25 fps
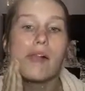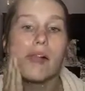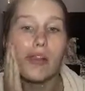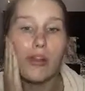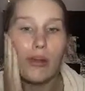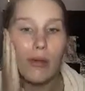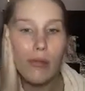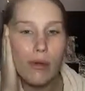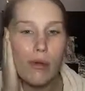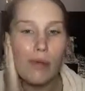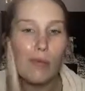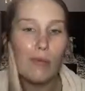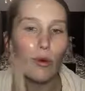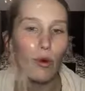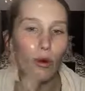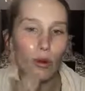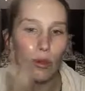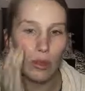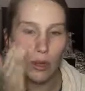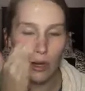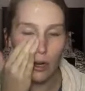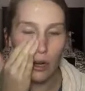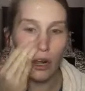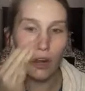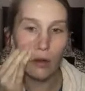a little bit more
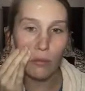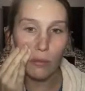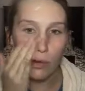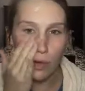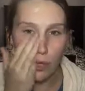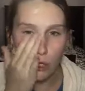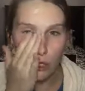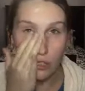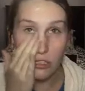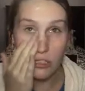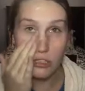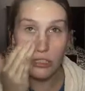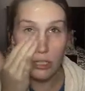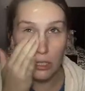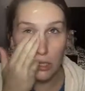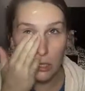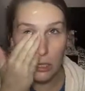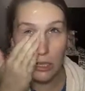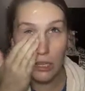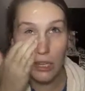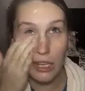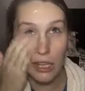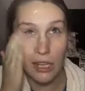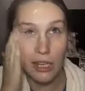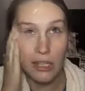than combination
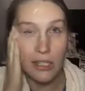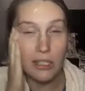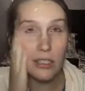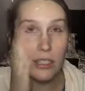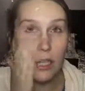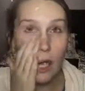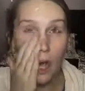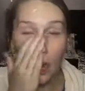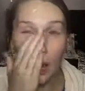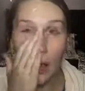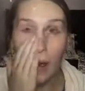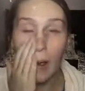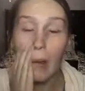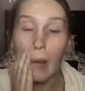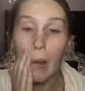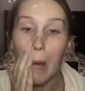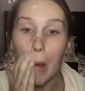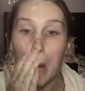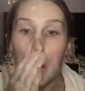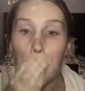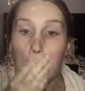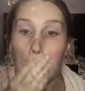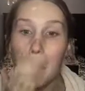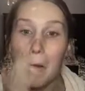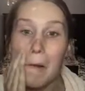skin, I guess.
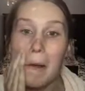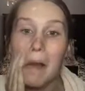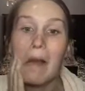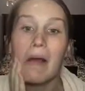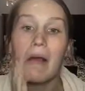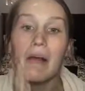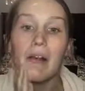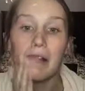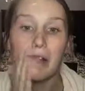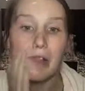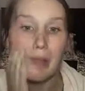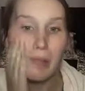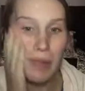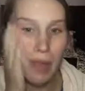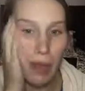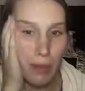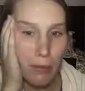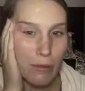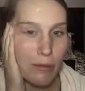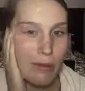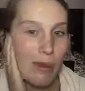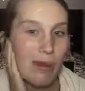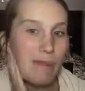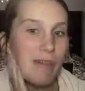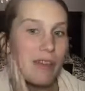
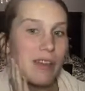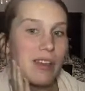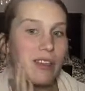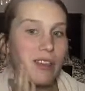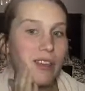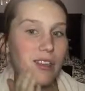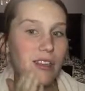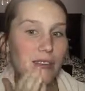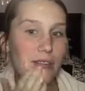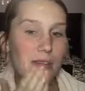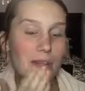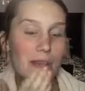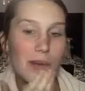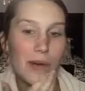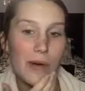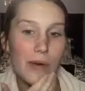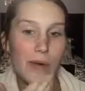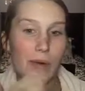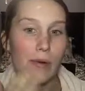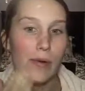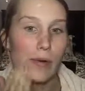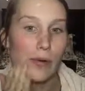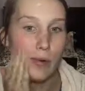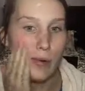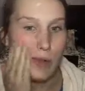Sometimes my face gets a
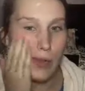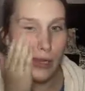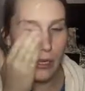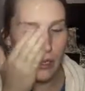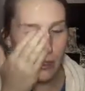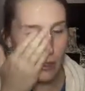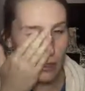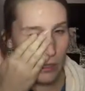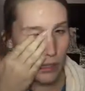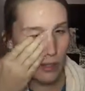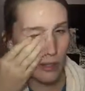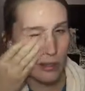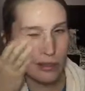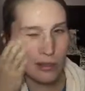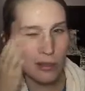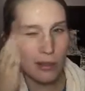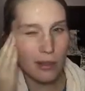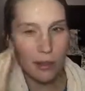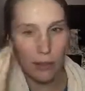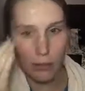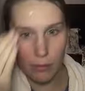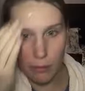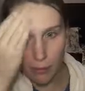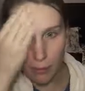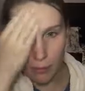little oily, so
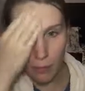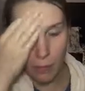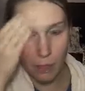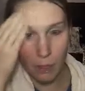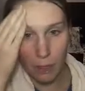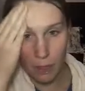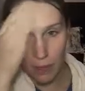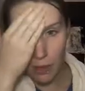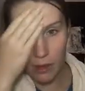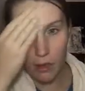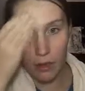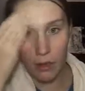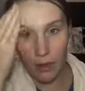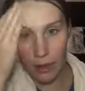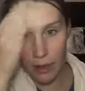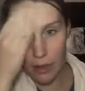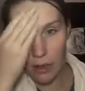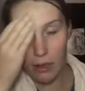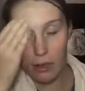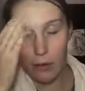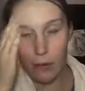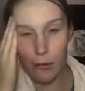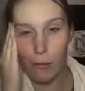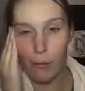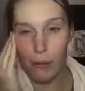
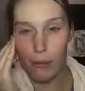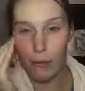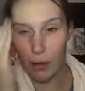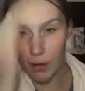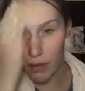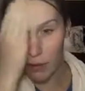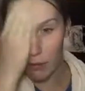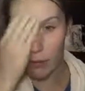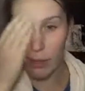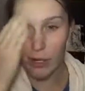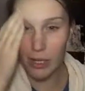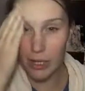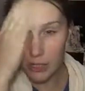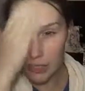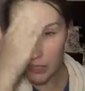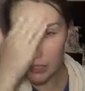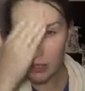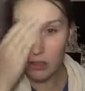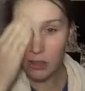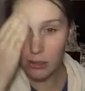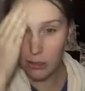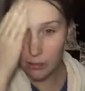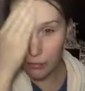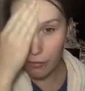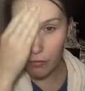I normally wear it by
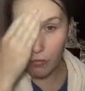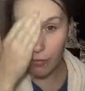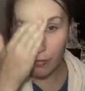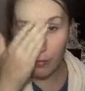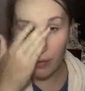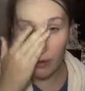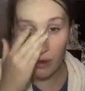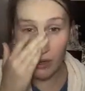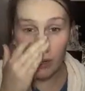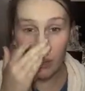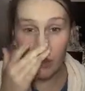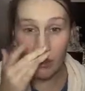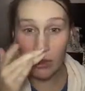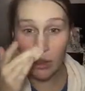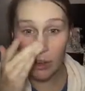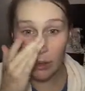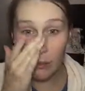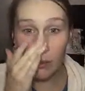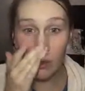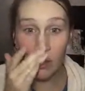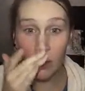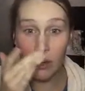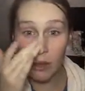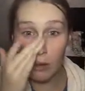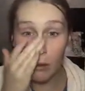itself, but it's not
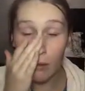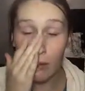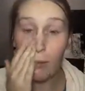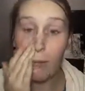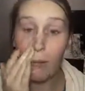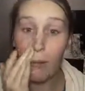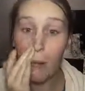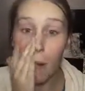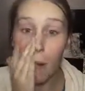a big deal.